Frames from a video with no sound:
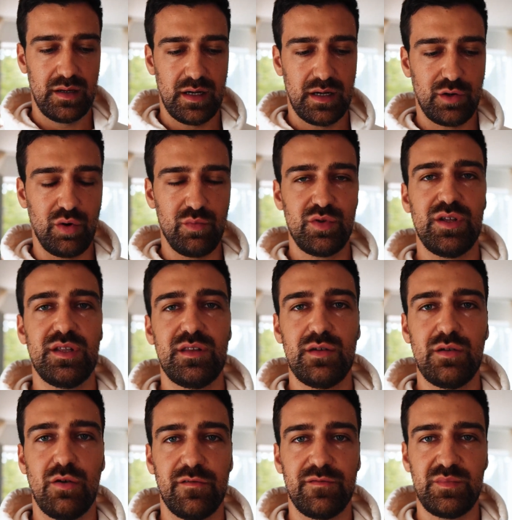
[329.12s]
a
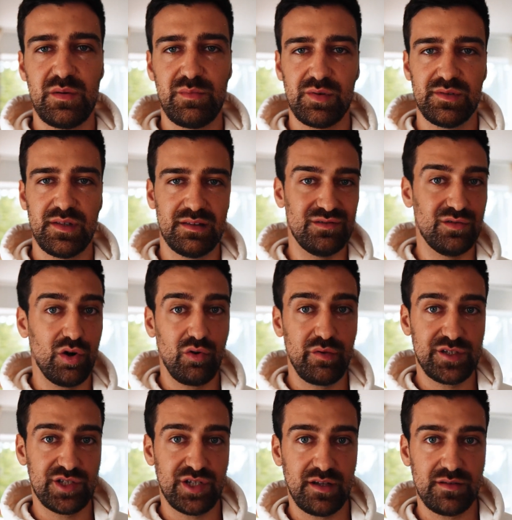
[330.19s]
community of people that know
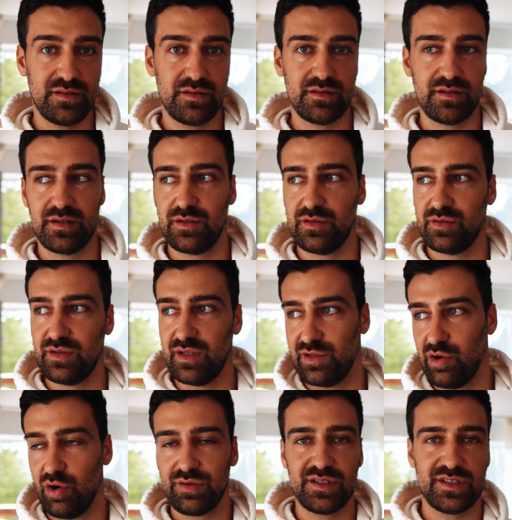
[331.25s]
each other, they, they
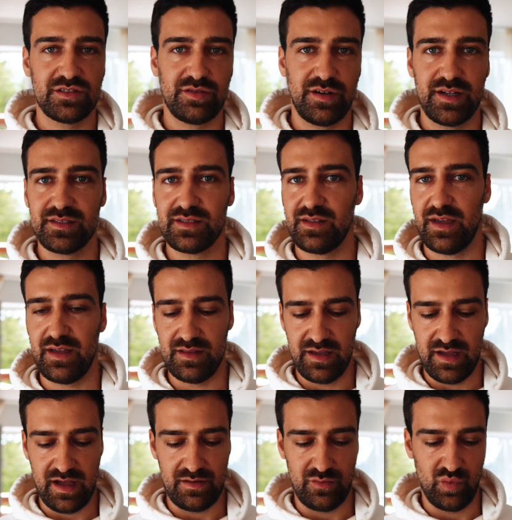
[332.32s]
know their strengths, they,
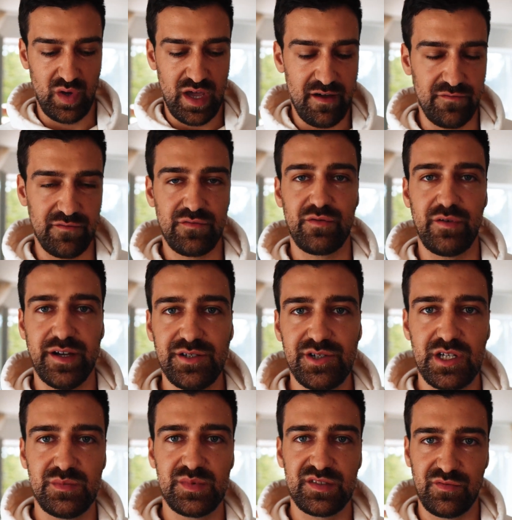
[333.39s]
they, we have
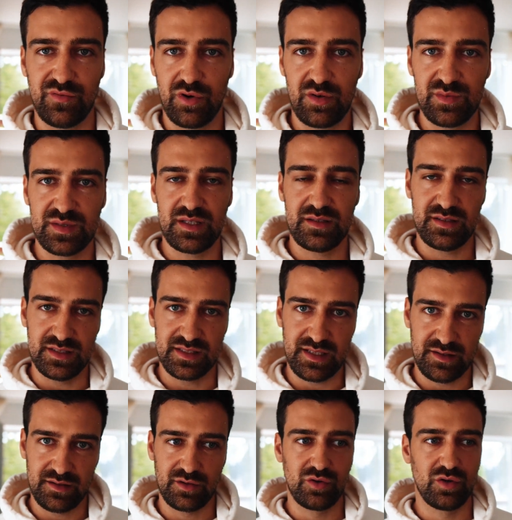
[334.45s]
friendships formed
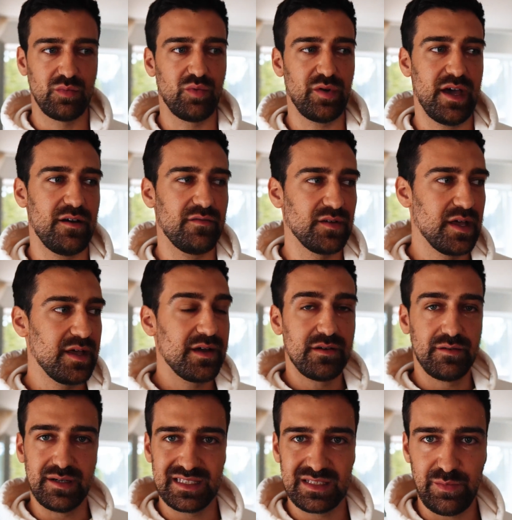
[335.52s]
inside the group, we have
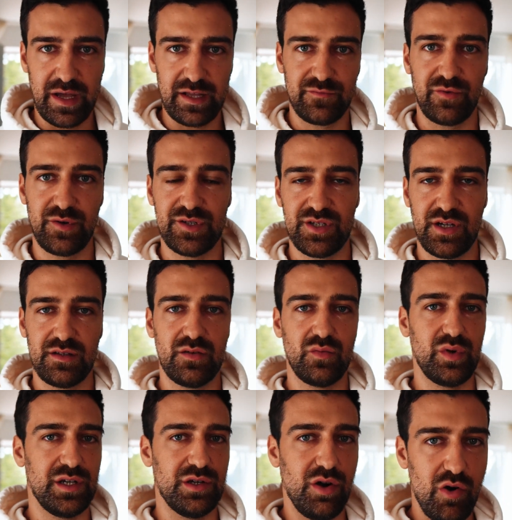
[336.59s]
respect for each other,
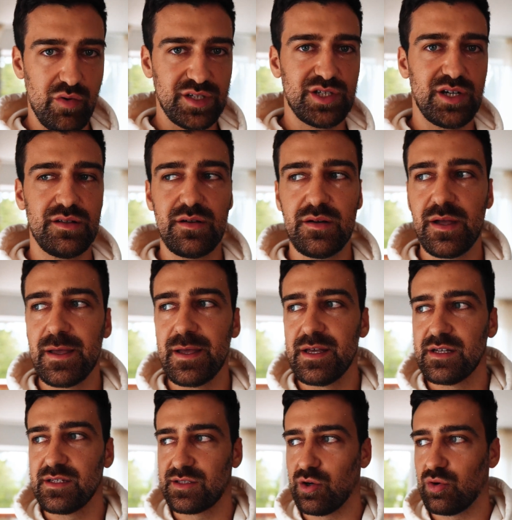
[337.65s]
we know each other.
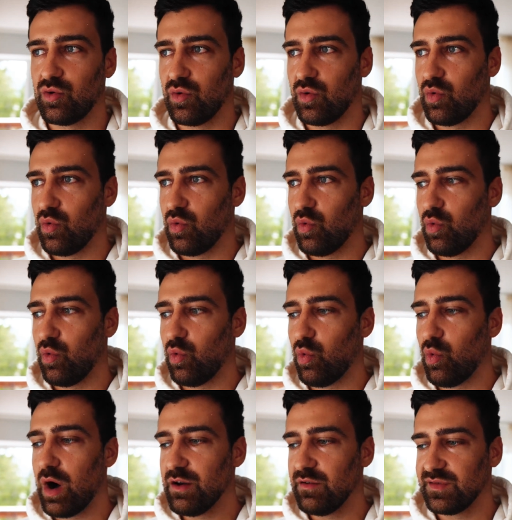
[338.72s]
So
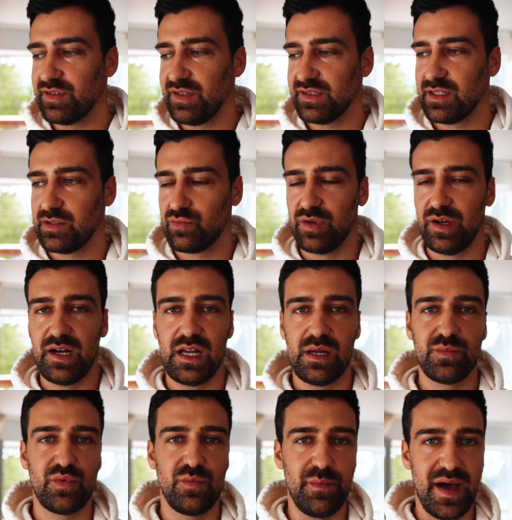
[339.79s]
one of the things that will
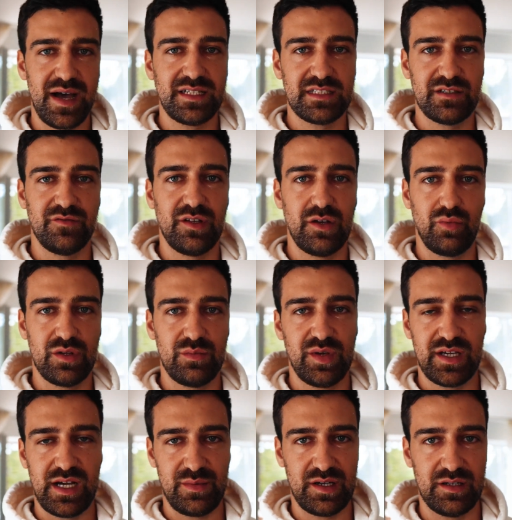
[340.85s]
help you massively with
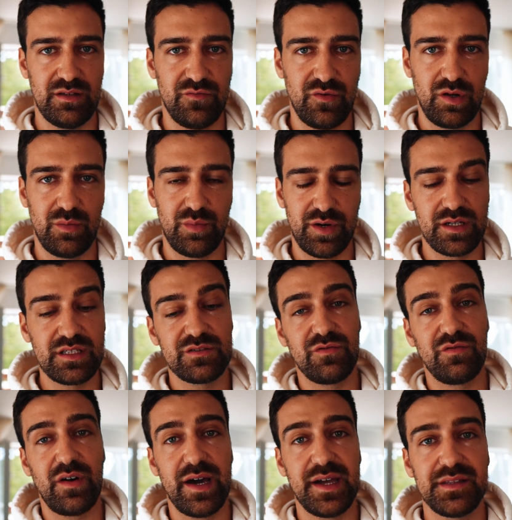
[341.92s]
becoming a developer is
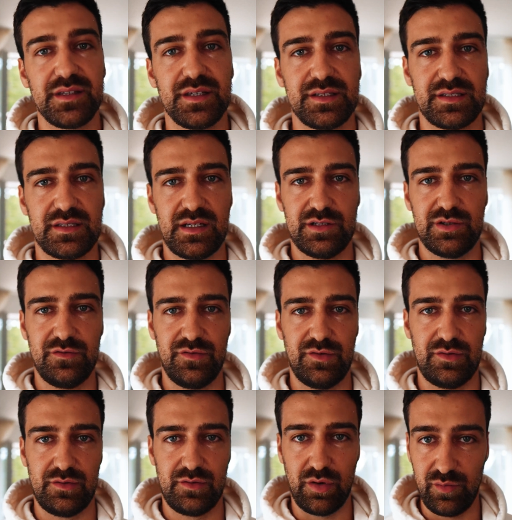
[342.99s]
finding such a
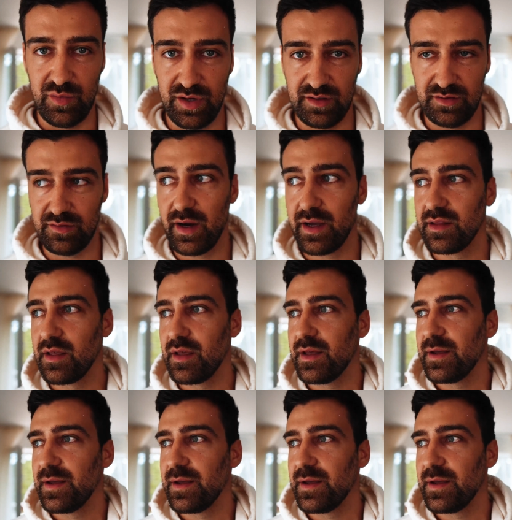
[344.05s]
community, right?